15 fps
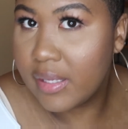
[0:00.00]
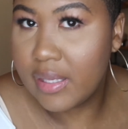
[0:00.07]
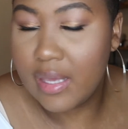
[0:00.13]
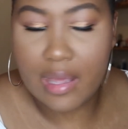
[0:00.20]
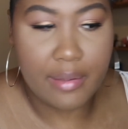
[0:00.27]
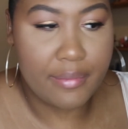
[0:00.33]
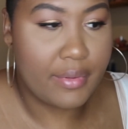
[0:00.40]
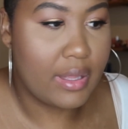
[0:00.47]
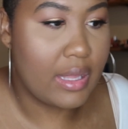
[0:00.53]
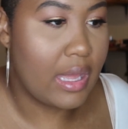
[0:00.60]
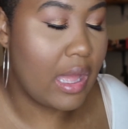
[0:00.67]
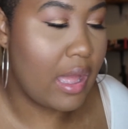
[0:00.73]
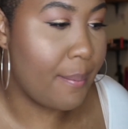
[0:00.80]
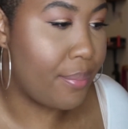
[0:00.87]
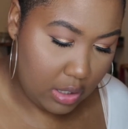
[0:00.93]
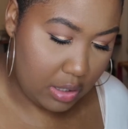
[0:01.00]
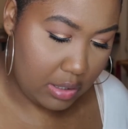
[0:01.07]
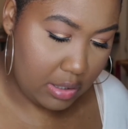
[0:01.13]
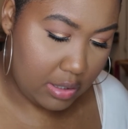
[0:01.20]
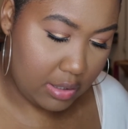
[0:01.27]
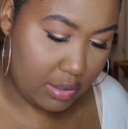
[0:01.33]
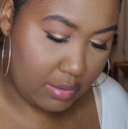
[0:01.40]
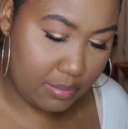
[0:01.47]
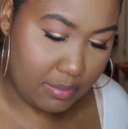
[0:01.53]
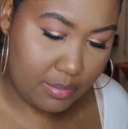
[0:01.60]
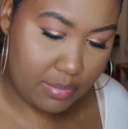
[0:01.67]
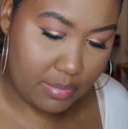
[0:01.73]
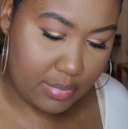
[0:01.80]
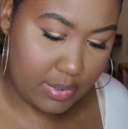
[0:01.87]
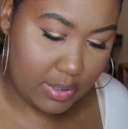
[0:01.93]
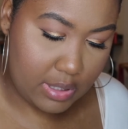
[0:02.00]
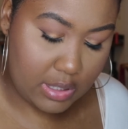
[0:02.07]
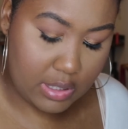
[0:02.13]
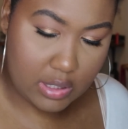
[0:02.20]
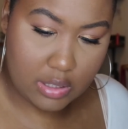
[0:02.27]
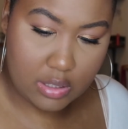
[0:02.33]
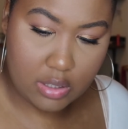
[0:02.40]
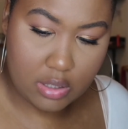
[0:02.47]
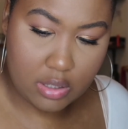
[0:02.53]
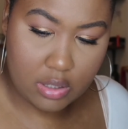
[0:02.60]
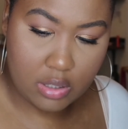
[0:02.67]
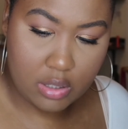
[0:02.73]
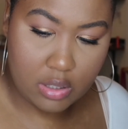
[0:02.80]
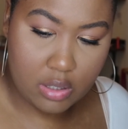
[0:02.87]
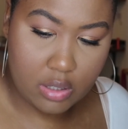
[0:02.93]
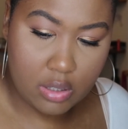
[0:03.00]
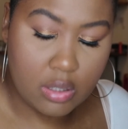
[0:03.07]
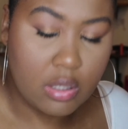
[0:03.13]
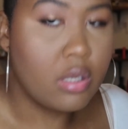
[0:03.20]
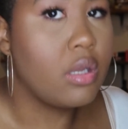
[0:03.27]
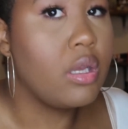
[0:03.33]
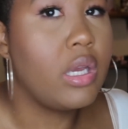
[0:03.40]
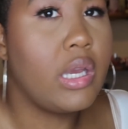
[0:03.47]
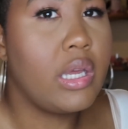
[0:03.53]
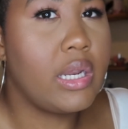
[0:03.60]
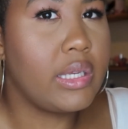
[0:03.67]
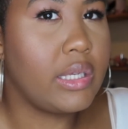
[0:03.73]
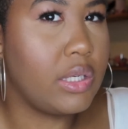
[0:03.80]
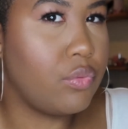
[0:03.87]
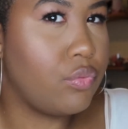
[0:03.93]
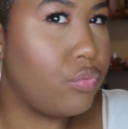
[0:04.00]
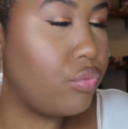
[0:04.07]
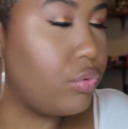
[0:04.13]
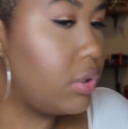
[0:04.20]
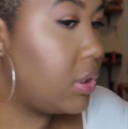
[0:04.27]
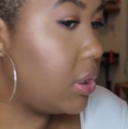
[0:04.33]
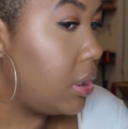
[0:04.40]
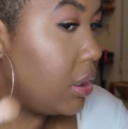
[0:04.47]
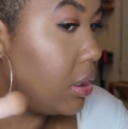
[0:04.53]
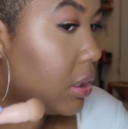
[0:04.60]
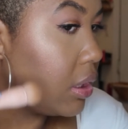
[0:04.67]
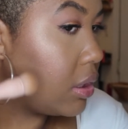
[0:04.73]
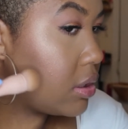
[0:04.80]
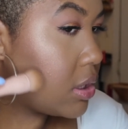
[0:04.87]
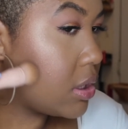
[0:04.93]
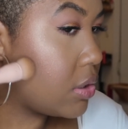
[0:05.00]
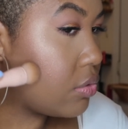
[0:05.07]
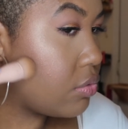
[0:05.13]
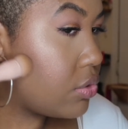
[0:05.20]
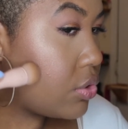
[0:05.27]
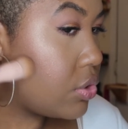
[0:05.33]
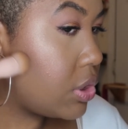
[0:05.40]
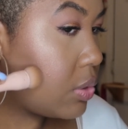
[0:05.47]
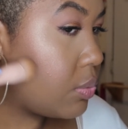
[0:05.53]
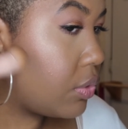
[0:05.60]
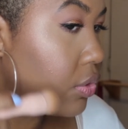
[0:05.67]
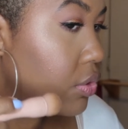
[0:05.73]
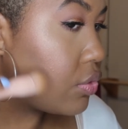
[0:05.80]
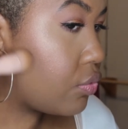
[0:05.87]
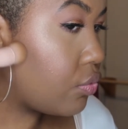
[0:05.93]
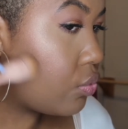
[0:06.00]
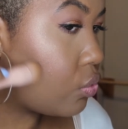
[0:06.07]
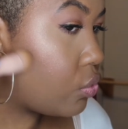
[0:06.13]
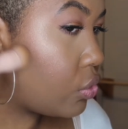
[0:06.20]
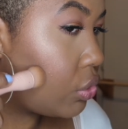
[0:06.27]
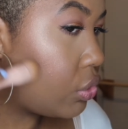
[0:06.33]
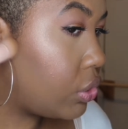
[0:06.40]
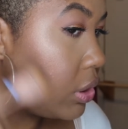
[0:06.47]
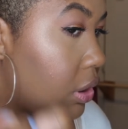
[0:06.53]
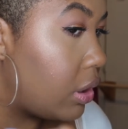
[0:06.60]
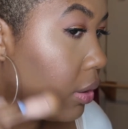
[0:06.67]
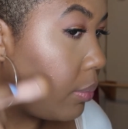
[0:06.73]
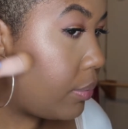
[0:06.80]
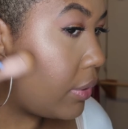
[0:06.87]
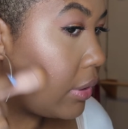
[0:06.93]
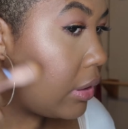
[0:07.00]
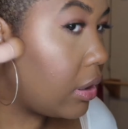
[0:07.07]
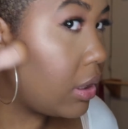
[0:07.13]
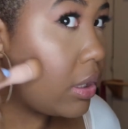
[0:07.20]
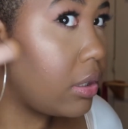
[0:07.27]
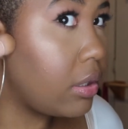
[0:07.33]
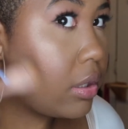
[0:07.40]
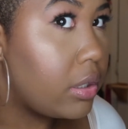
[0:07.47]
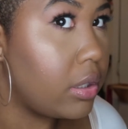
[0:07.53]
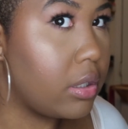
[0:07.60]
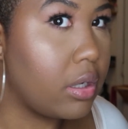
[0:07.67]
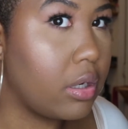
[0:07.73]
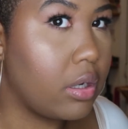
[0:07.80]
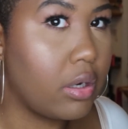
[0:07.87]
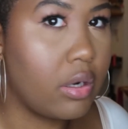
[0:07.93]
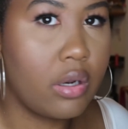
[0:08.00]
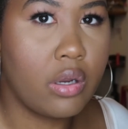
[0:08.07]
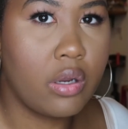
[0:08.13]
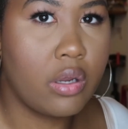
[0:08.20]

yeah forgotten and therefore you won't be able to the of Get really into those cheekbones right up in here.